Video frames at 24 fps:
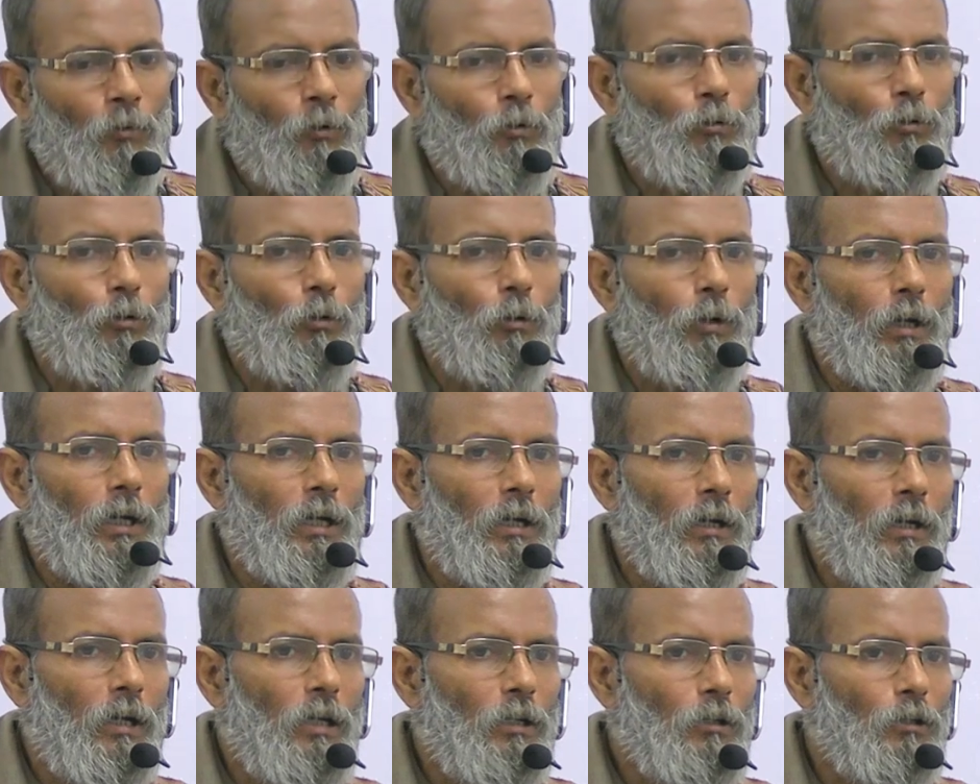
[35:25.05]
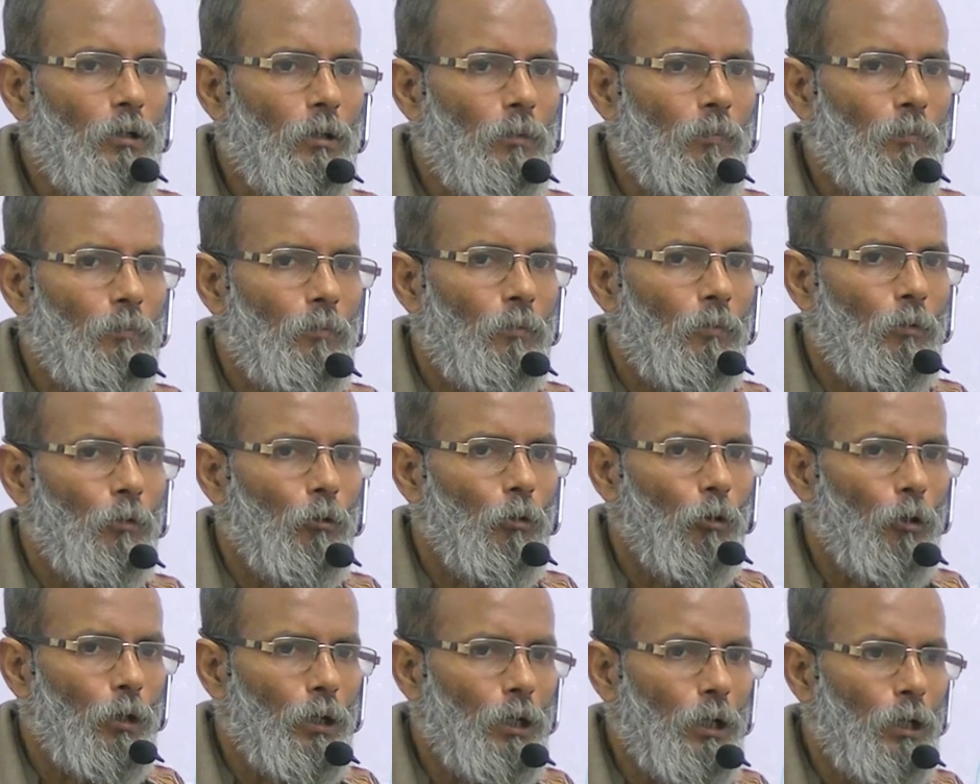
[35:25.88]
So, in case of
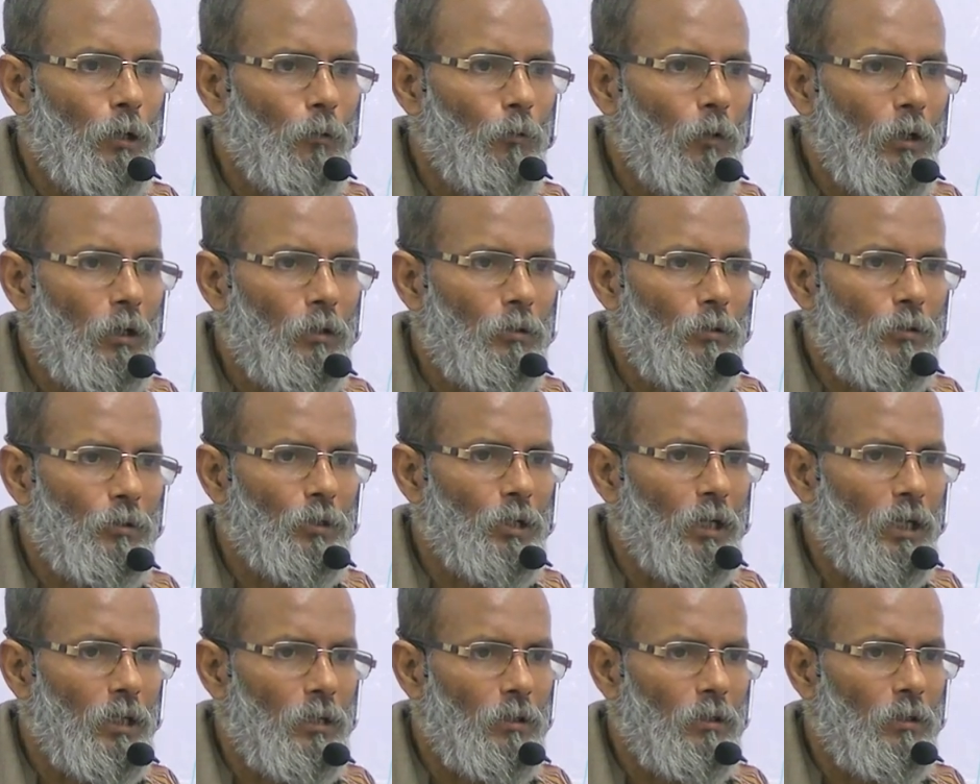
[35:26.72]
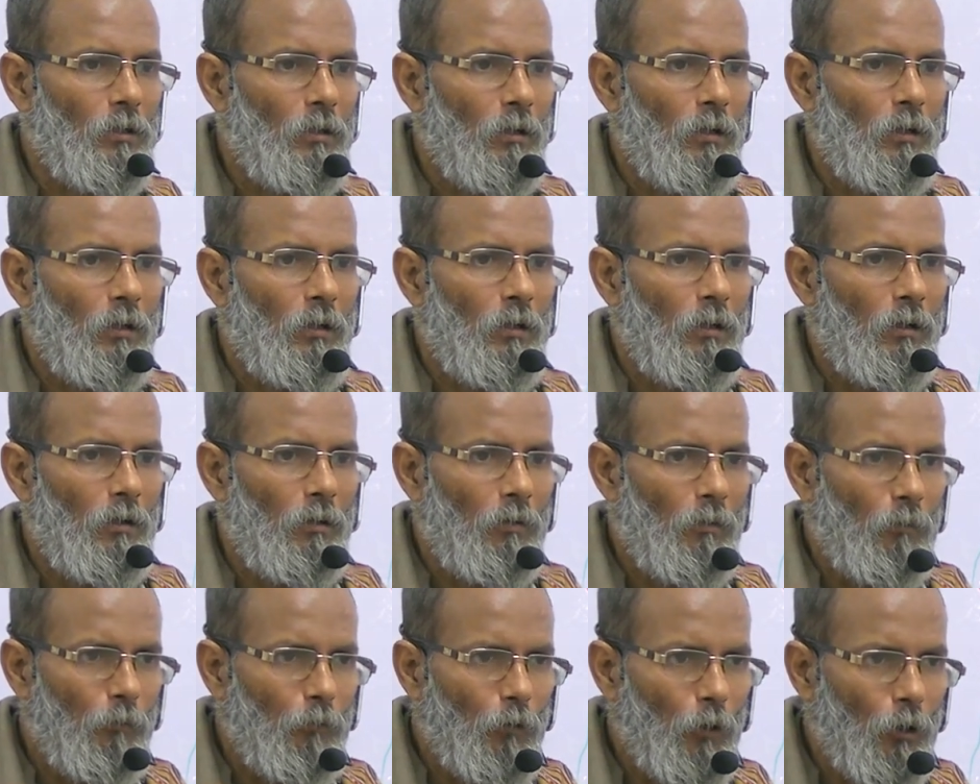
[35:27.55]
continuous stress
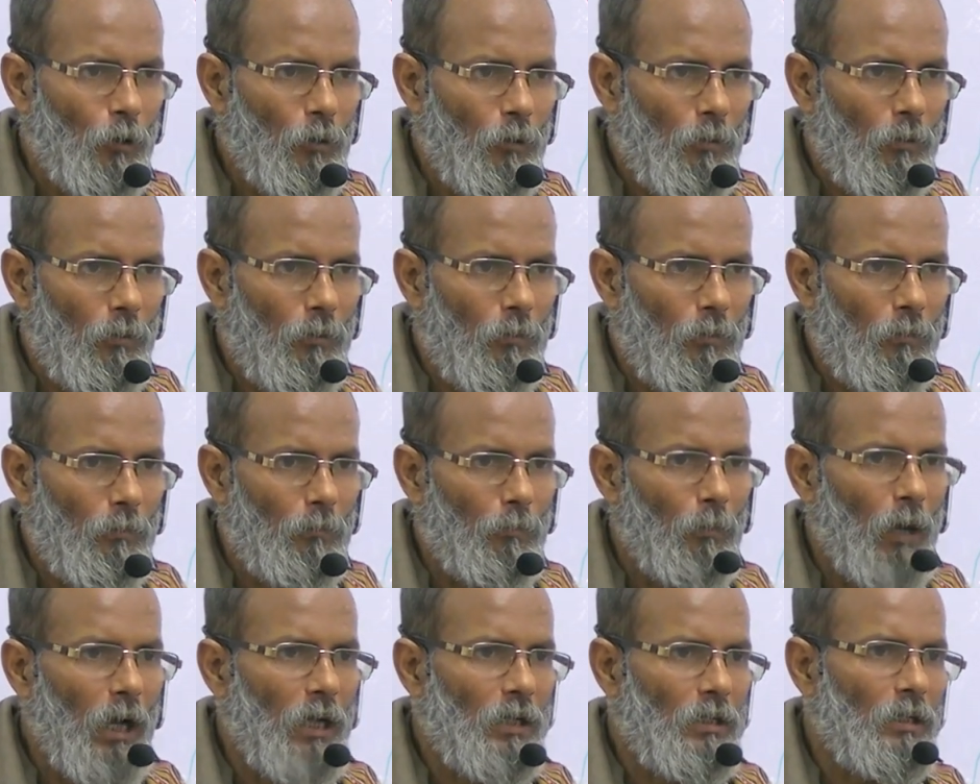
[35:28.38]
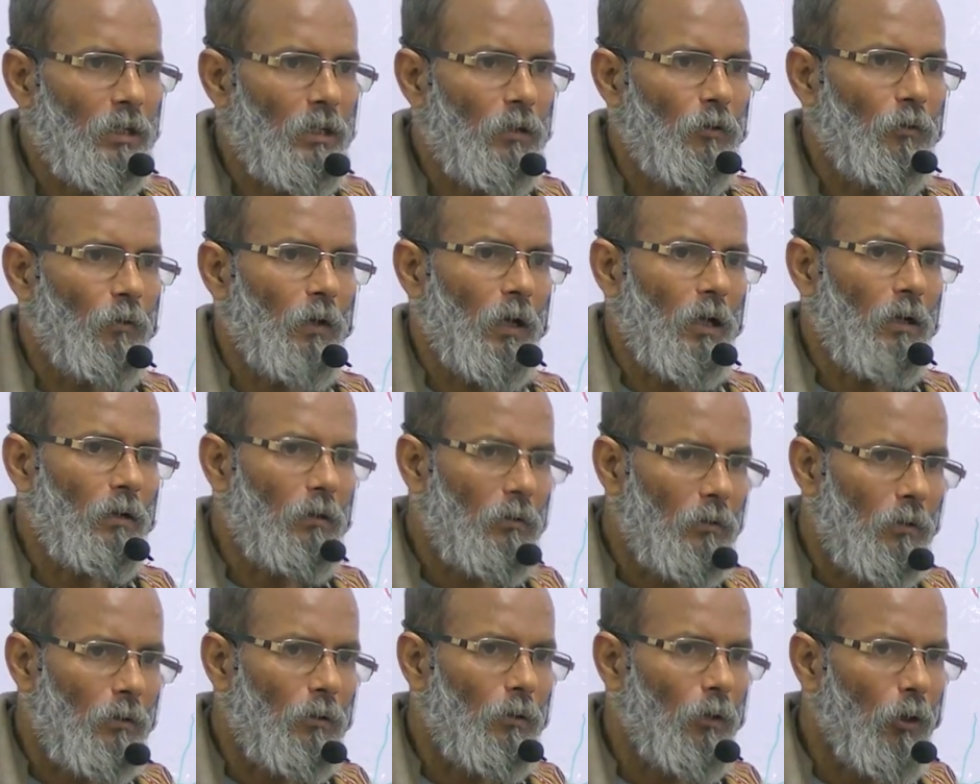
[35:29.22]
for marching over
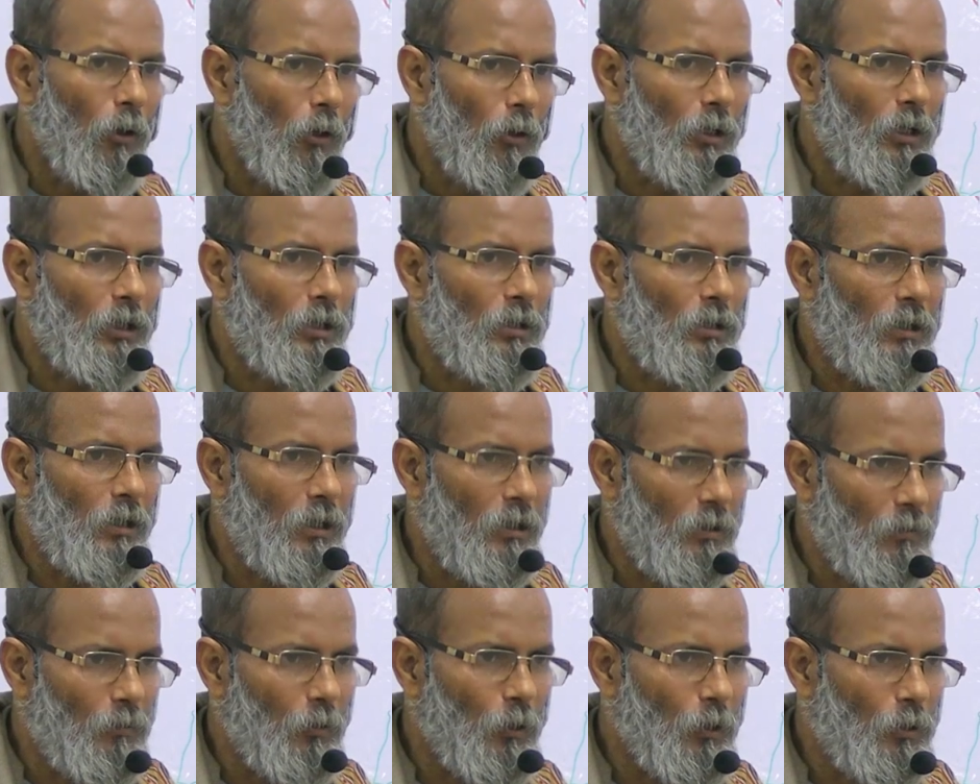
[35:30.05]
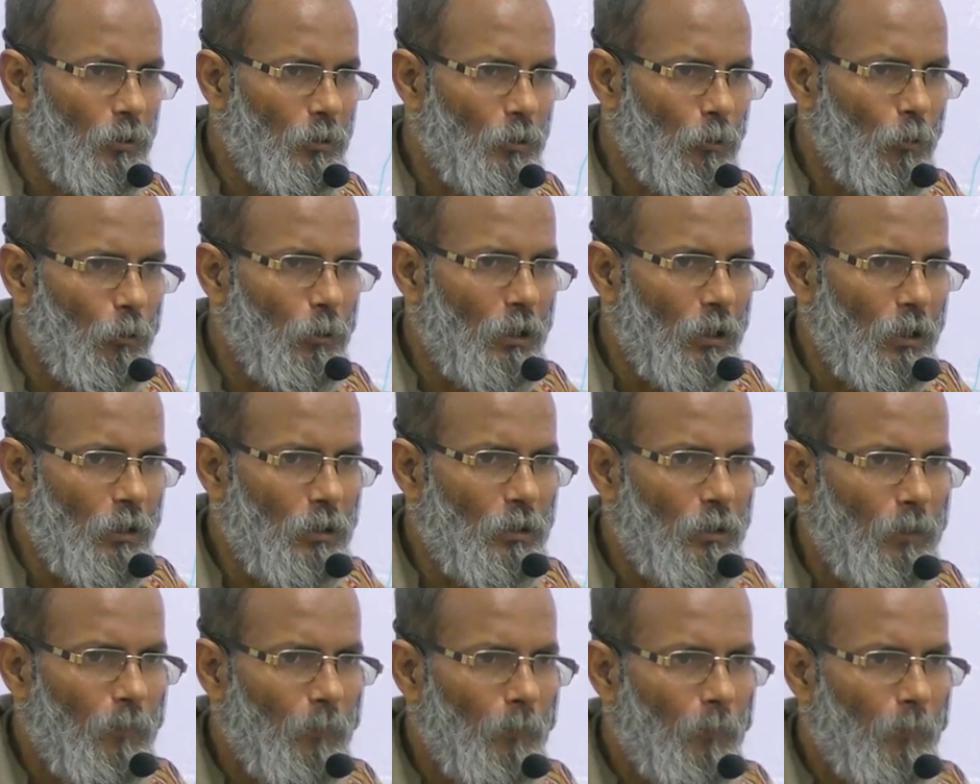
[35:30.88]
a long distance for the soldiers,